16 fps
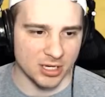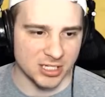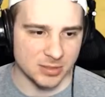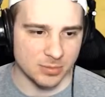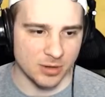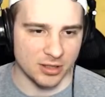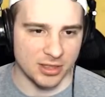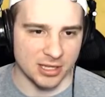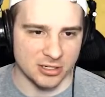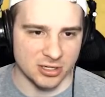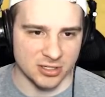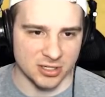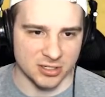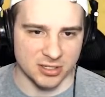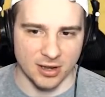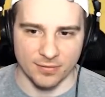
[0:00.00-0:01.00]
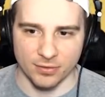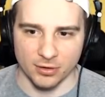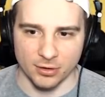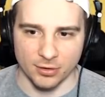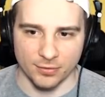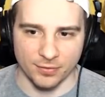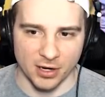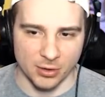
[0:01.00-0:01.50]
Smith. That's just a tough
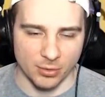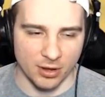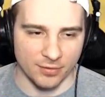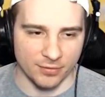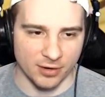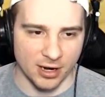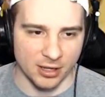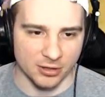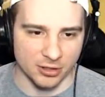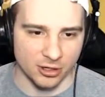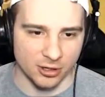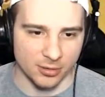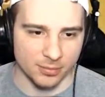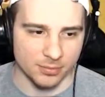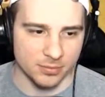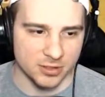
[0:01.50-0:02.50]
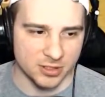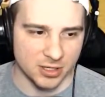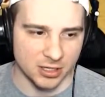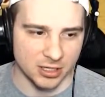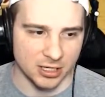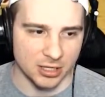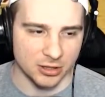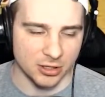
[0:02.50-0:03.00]
little fadeaway for Al Durham. He's going
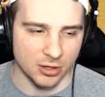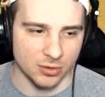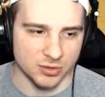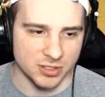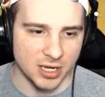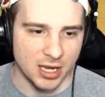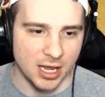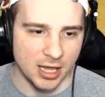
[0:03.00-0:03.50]
to get those.